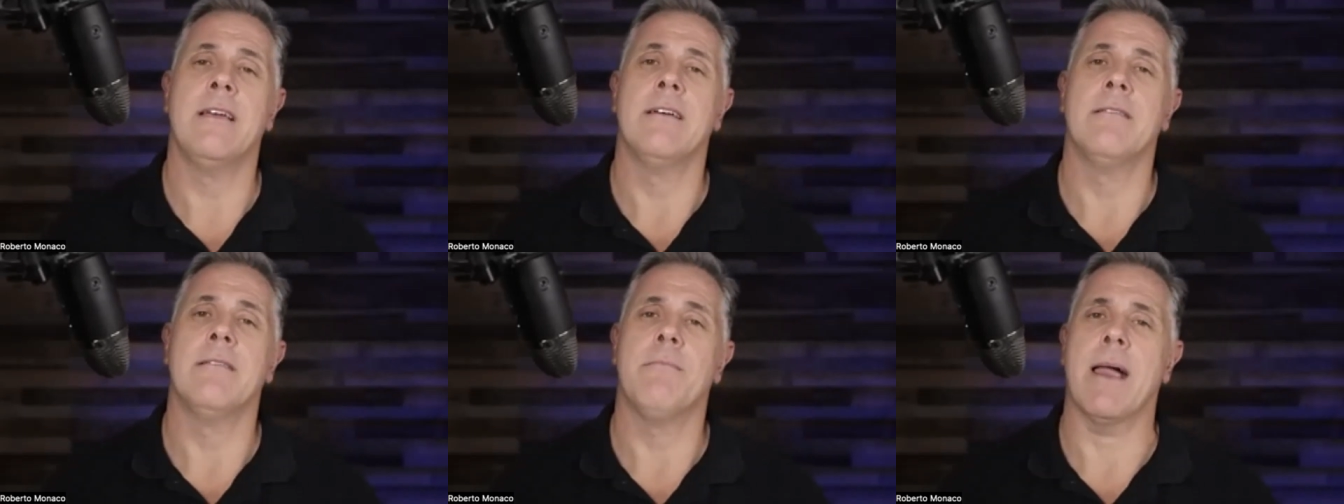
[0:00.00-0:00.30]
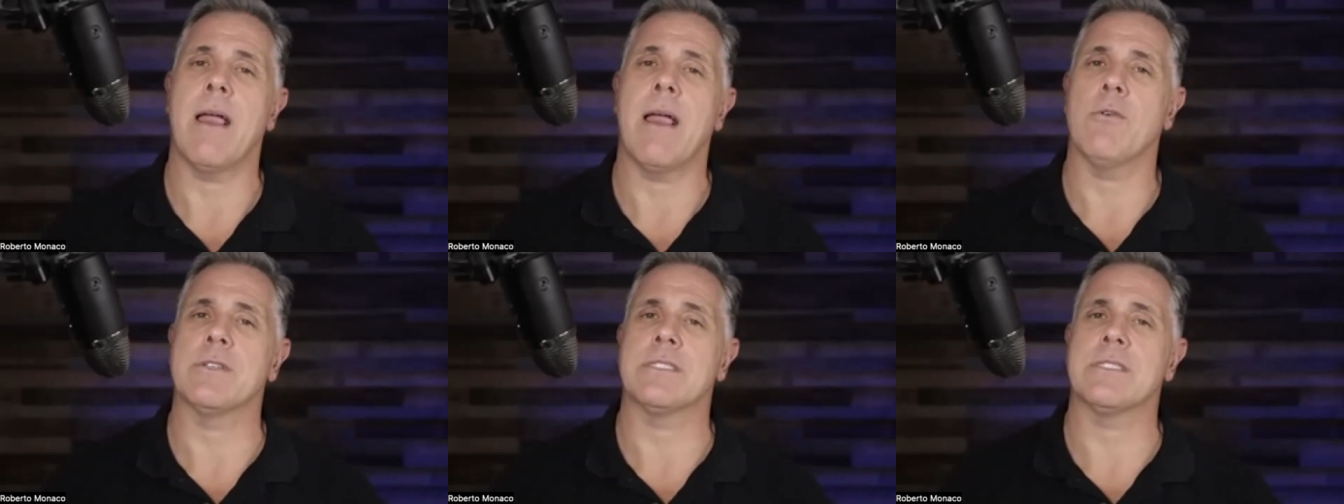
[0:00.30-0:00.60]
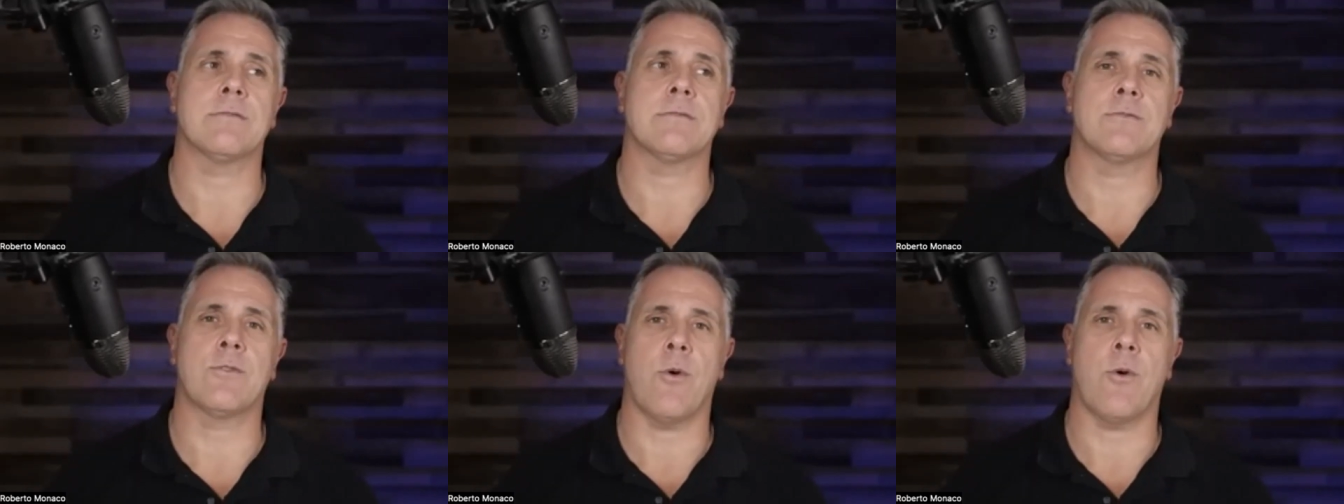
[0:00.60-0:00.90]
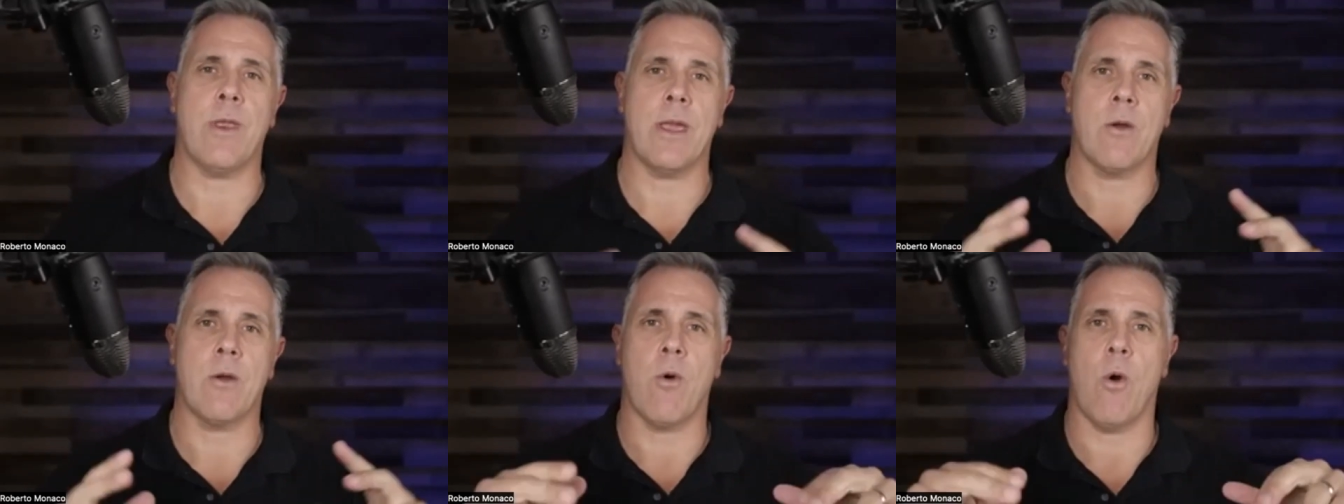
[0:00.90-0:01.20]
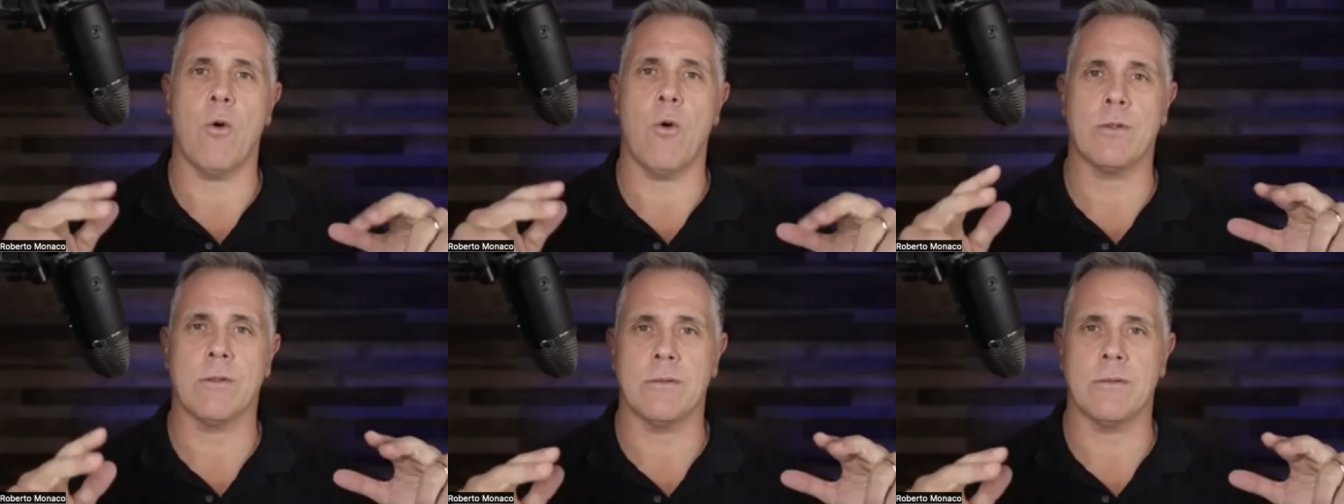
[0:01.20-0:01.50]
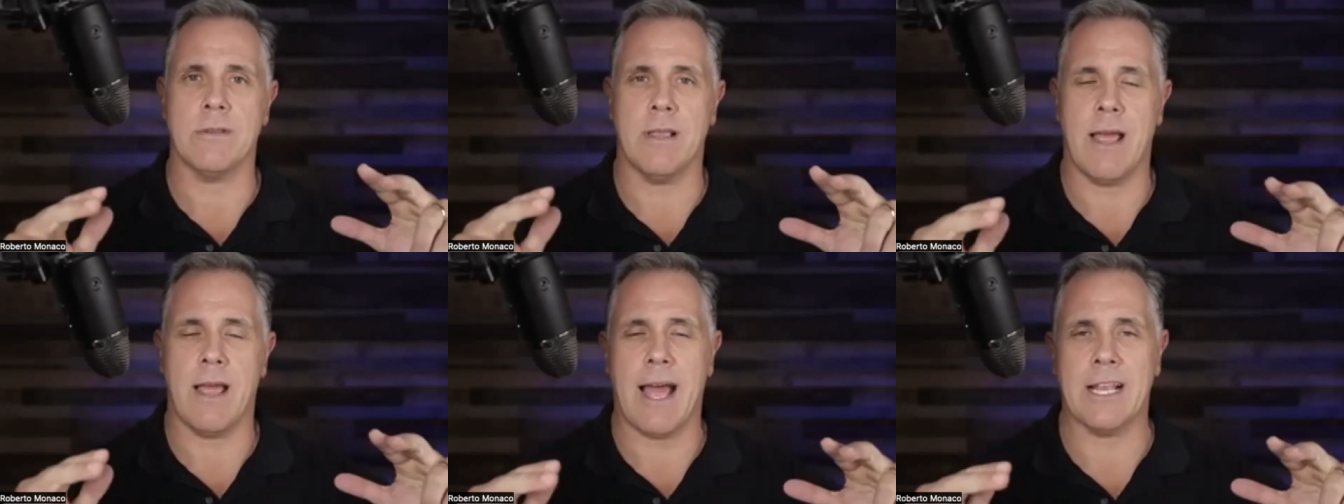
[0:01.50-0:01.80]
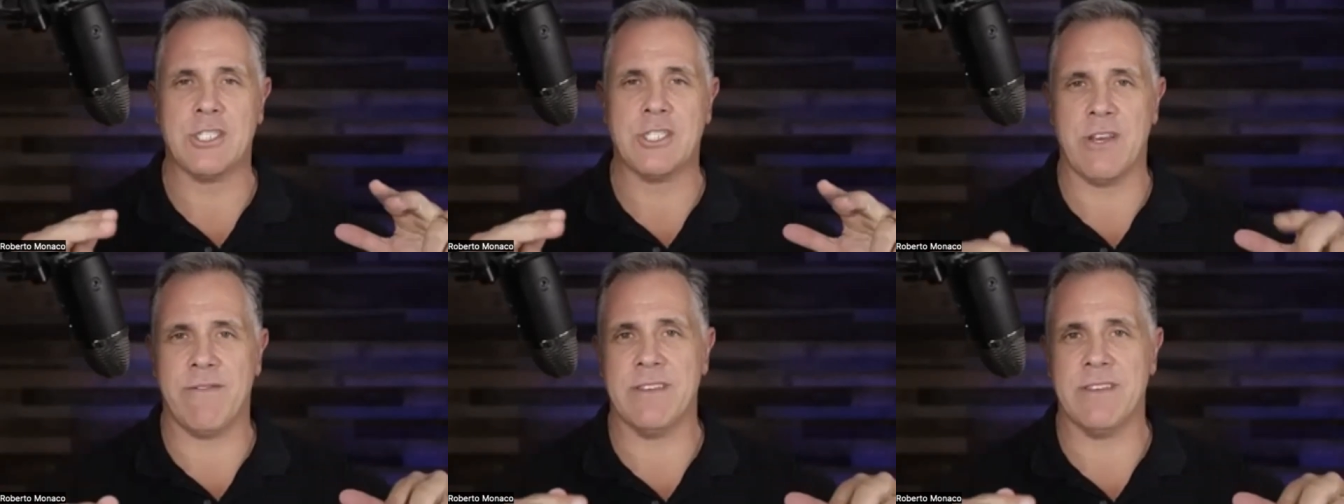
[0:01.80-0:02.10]
but I was quote unquote
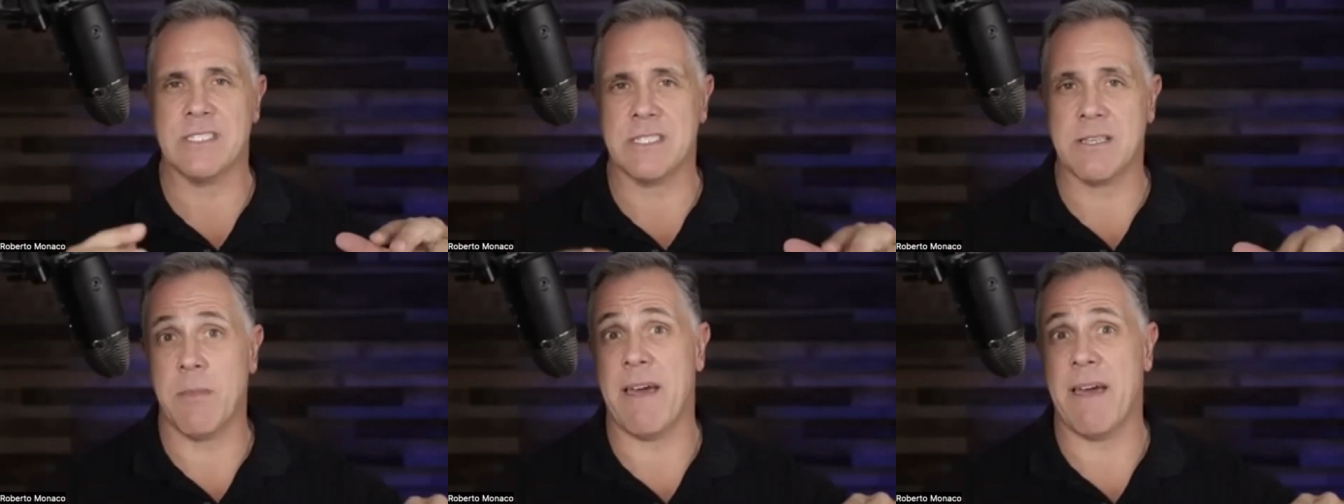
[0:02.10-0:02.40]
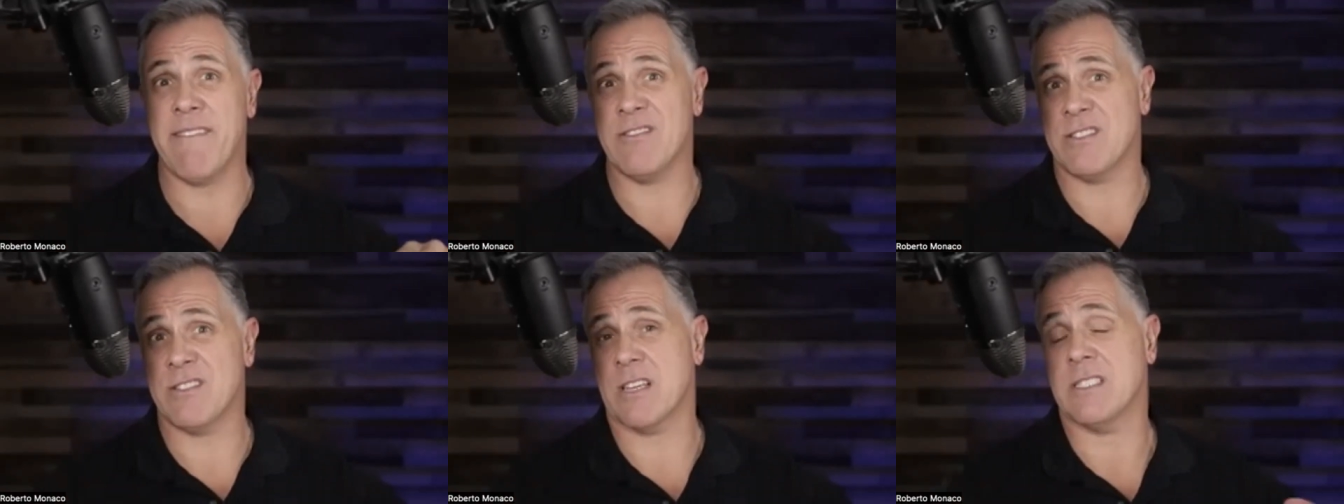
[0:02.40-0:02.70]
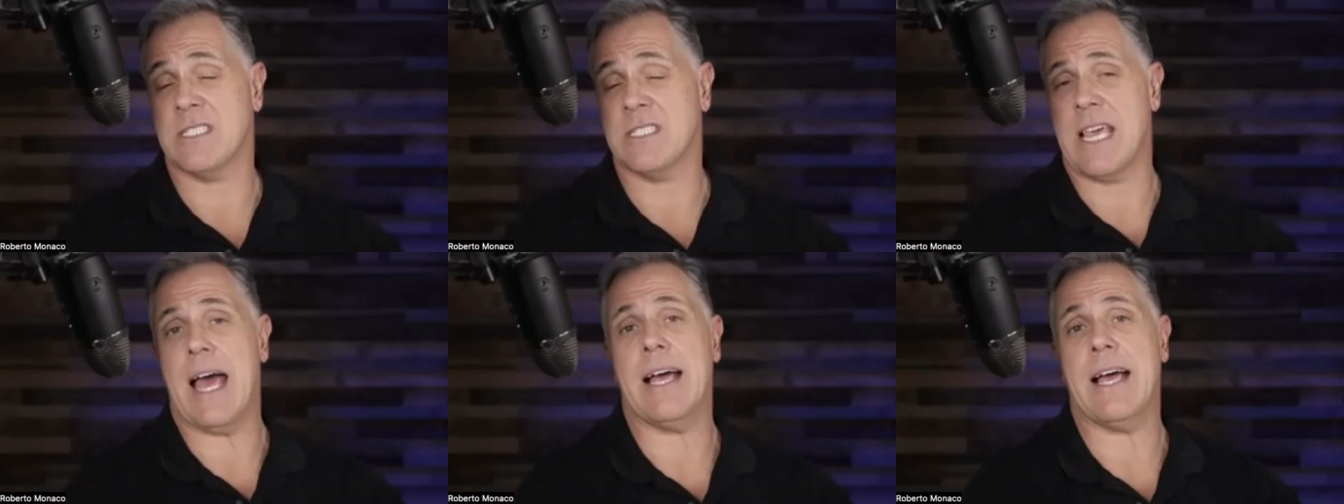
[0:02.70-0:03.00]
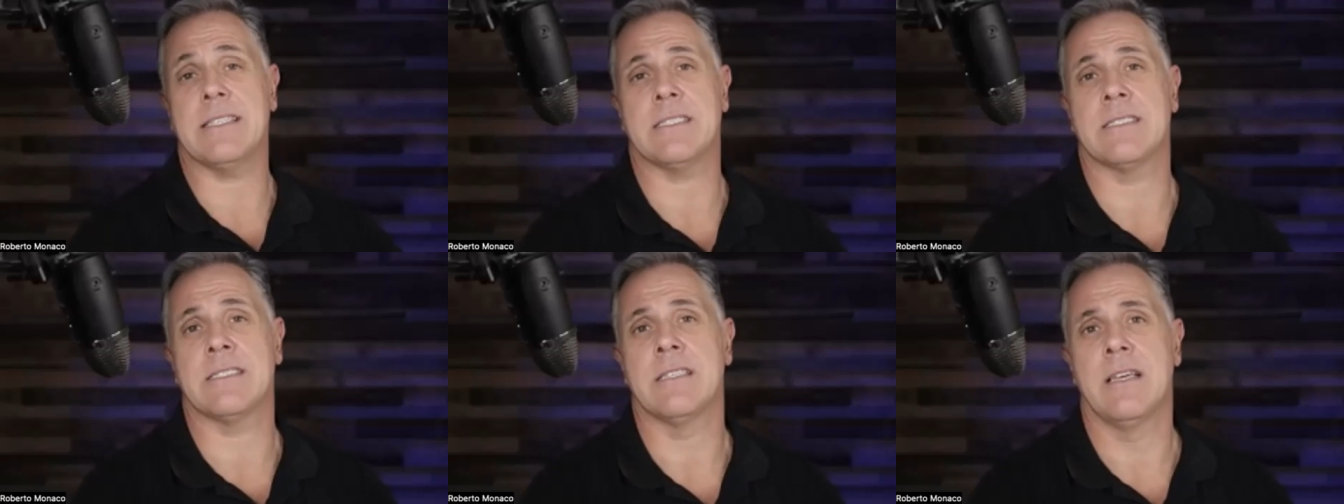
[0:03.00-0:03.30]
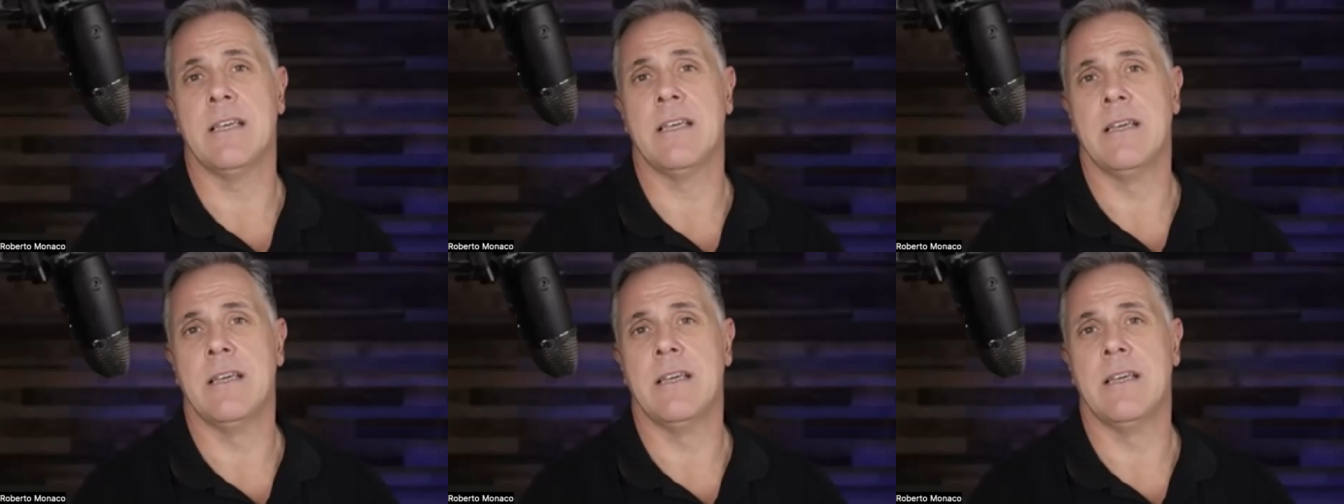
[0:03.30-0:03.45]
achieving some level of success,